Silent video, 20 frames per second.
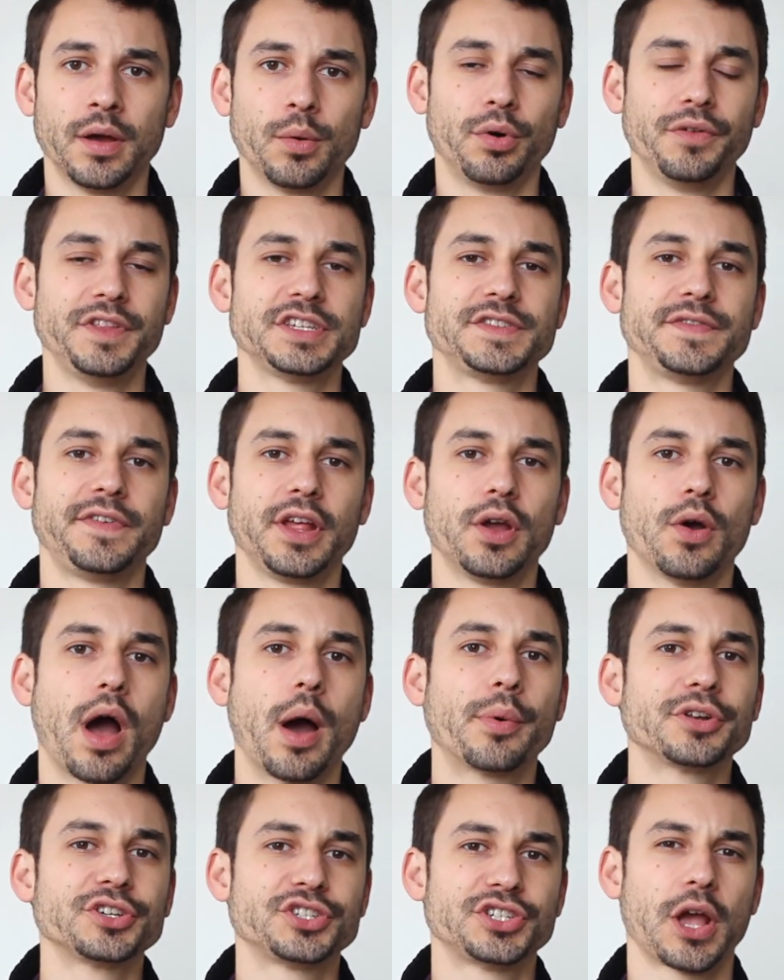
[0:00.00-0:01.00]
Well, in this video,
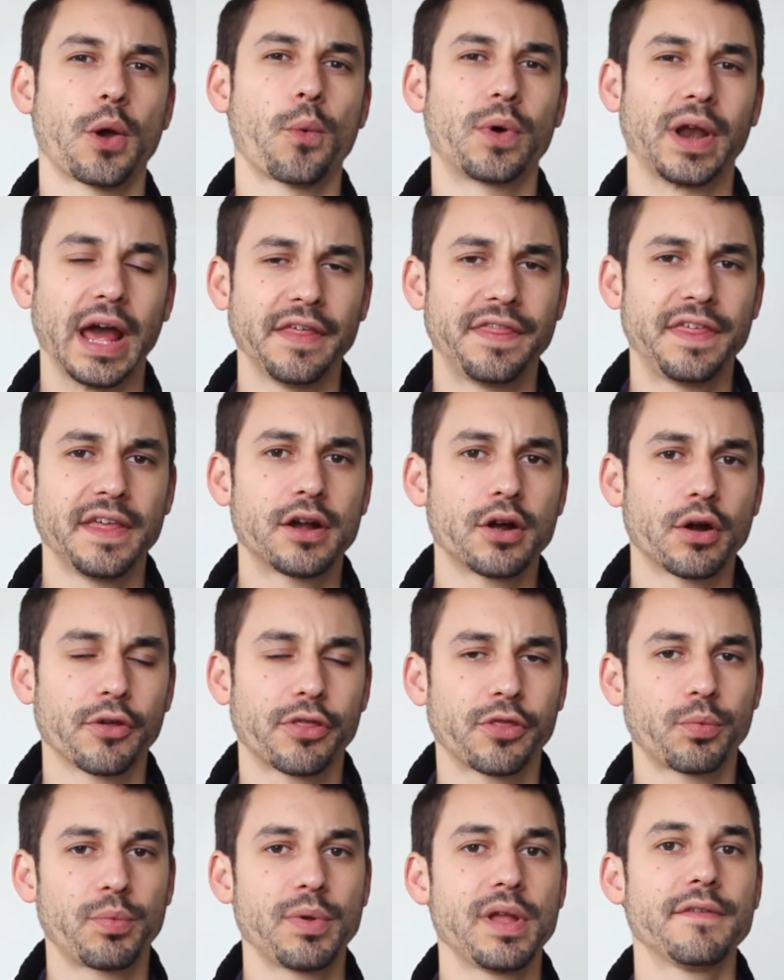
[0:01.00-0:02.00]
I want to share what I think are
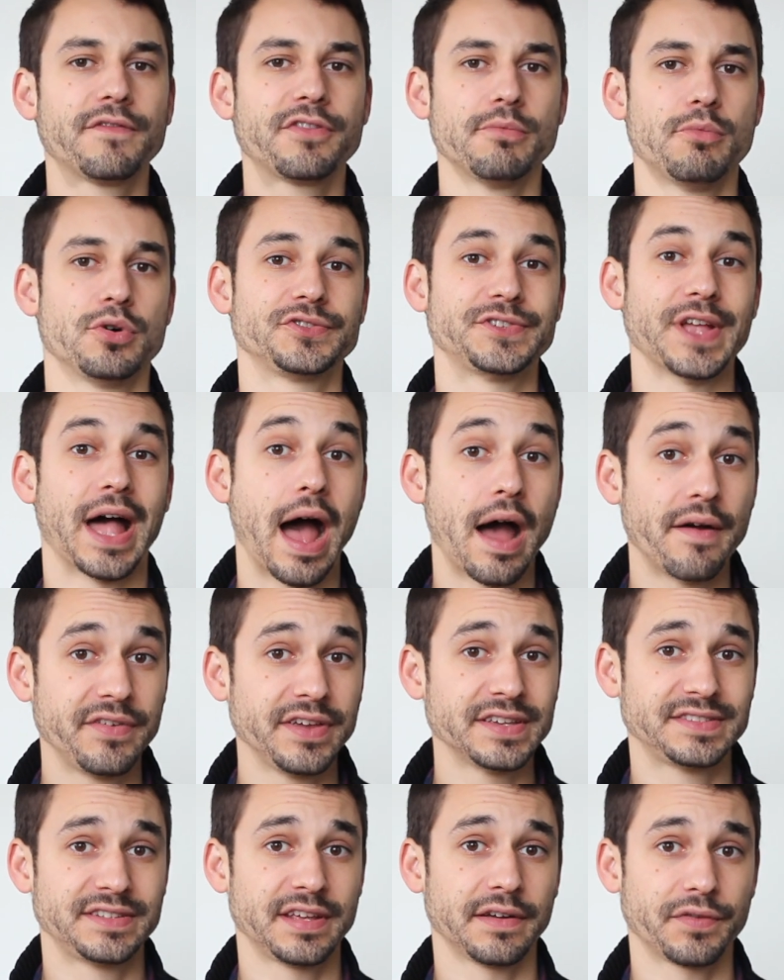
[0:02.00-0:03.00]
three of the most
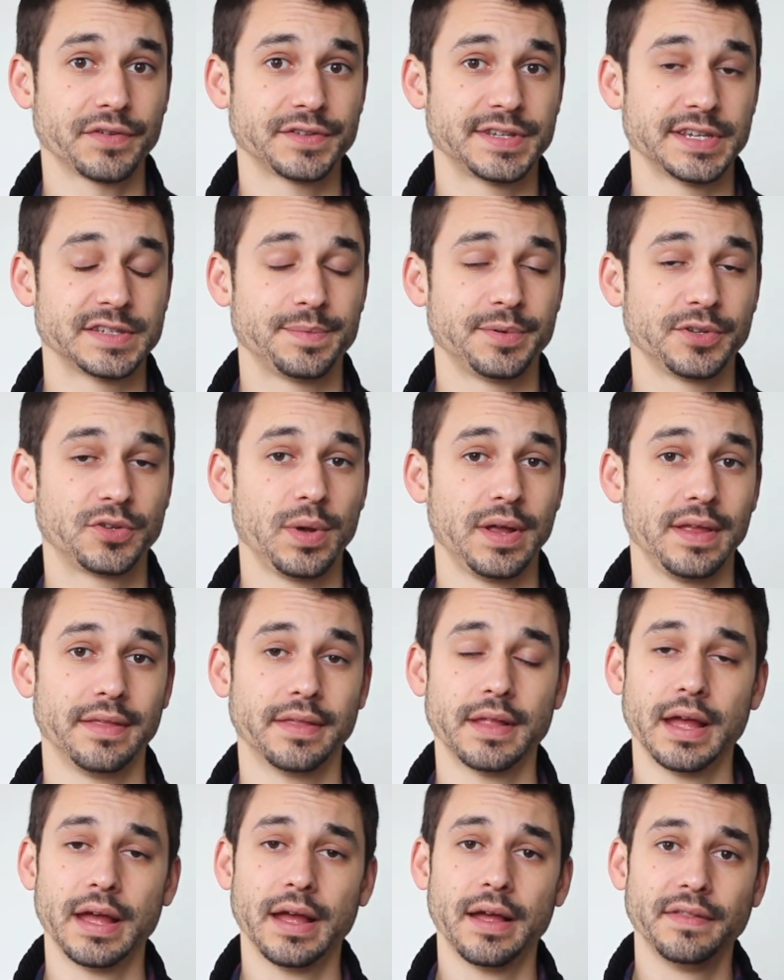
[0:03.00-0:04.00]
obvious differences
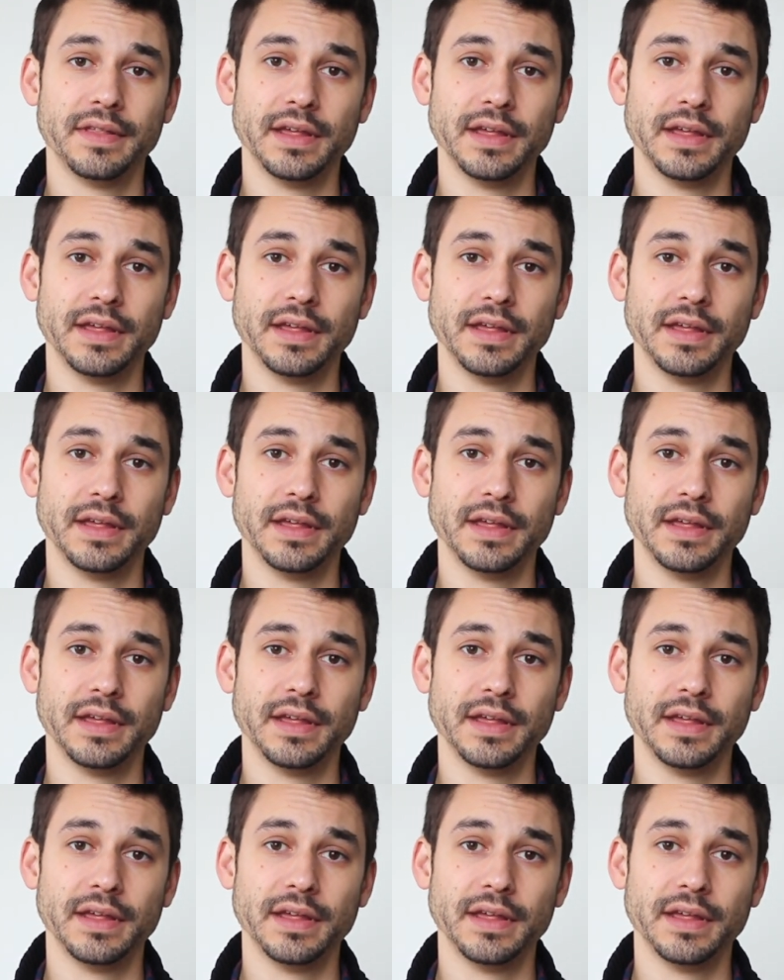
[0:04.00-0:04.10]
between